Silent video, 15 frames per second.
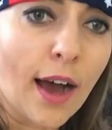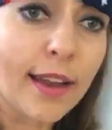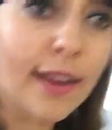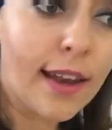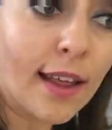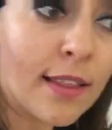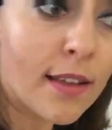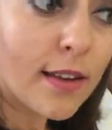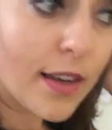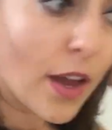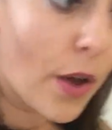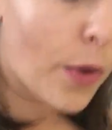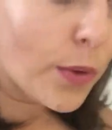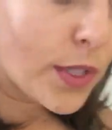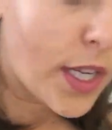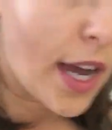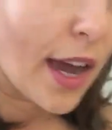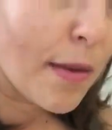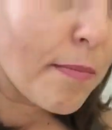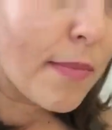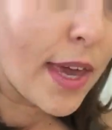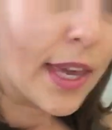on another note,
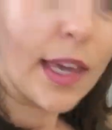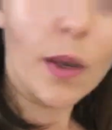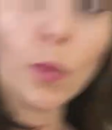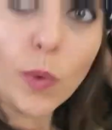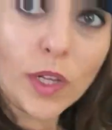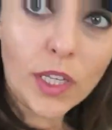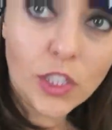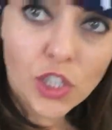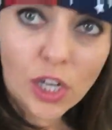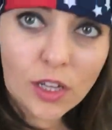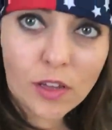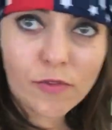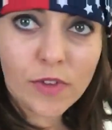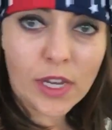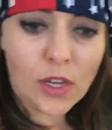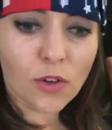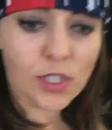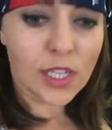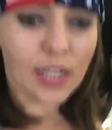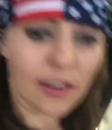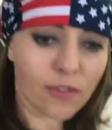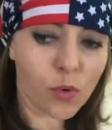I'm making Will It Juggle
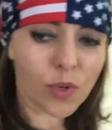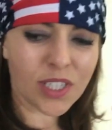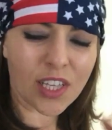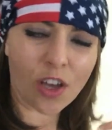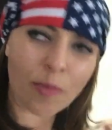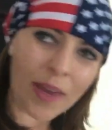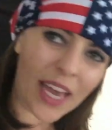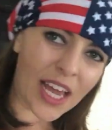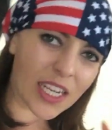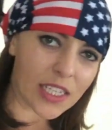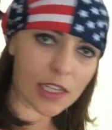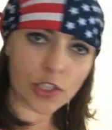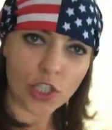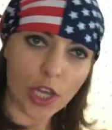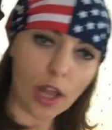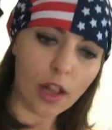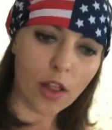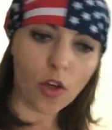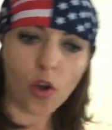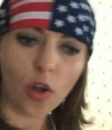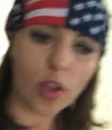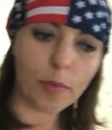videos and everyone is like, oh my god, is this
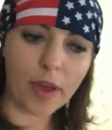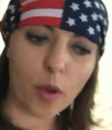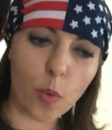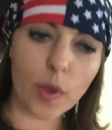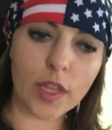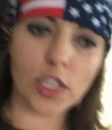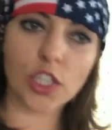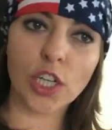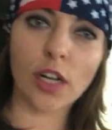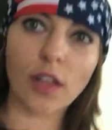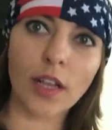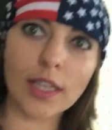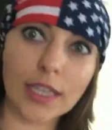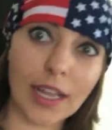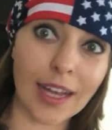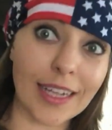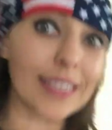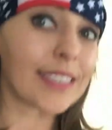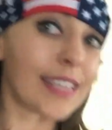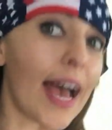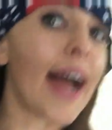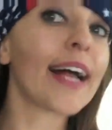channel all about Will It Juggle? Not
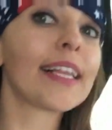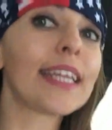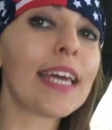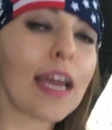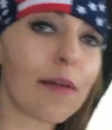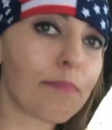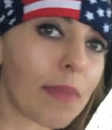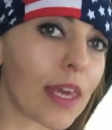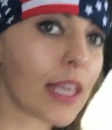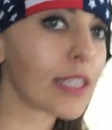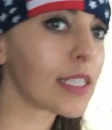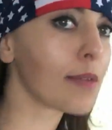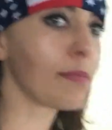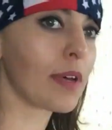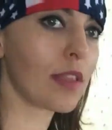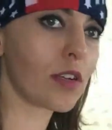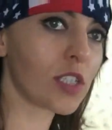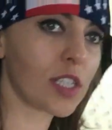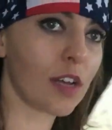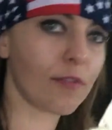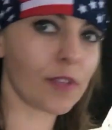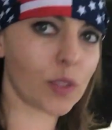exactly. I'm making some
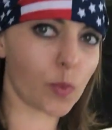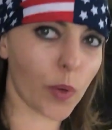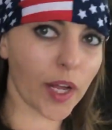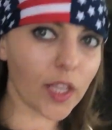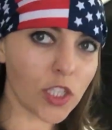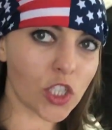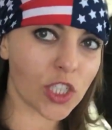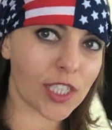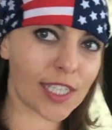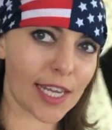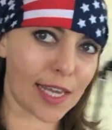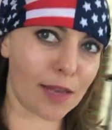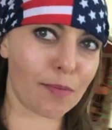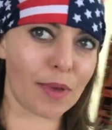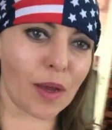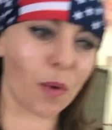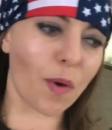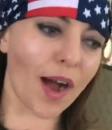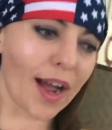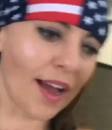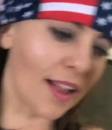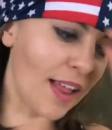other stuff as well. It's just taken me a
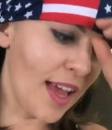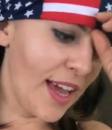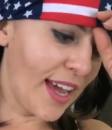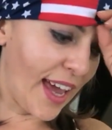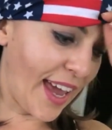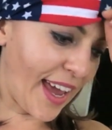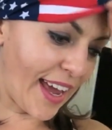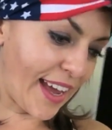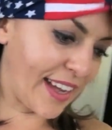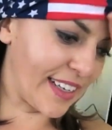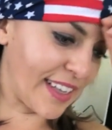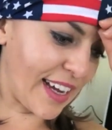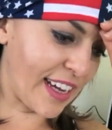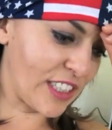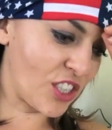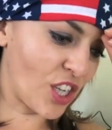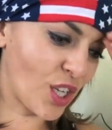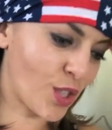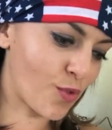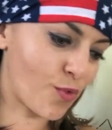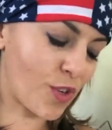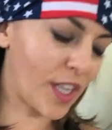while and I
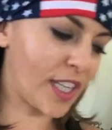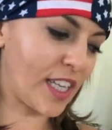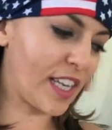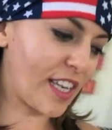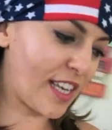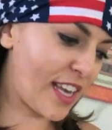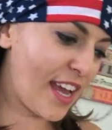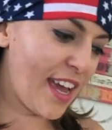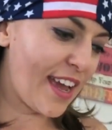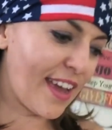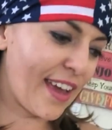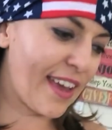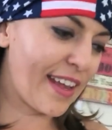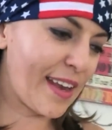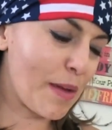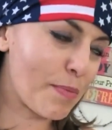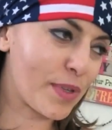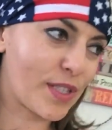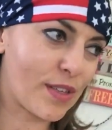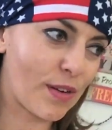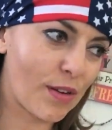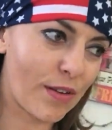just written an
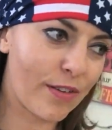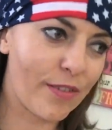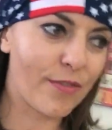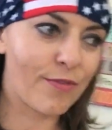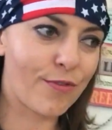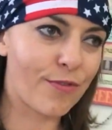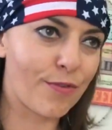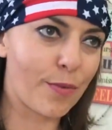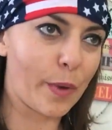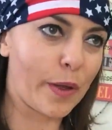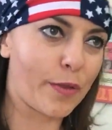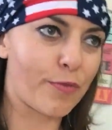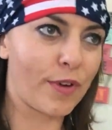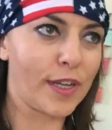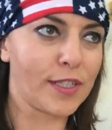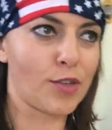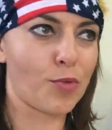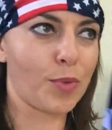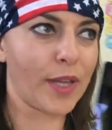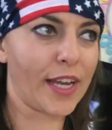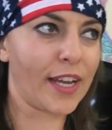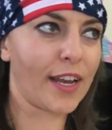episode with
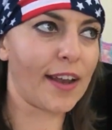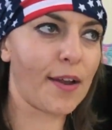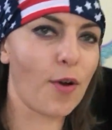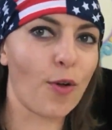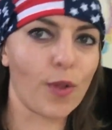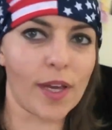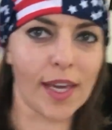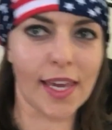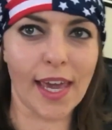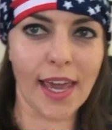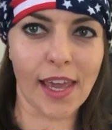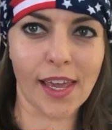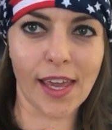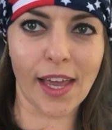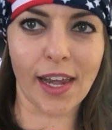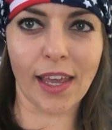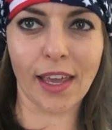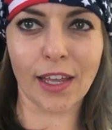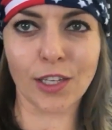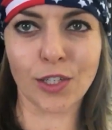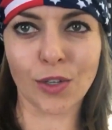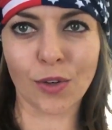Razorblade and Olga Kay
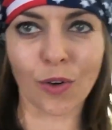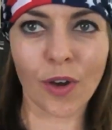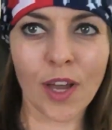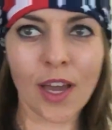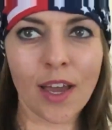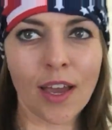getting into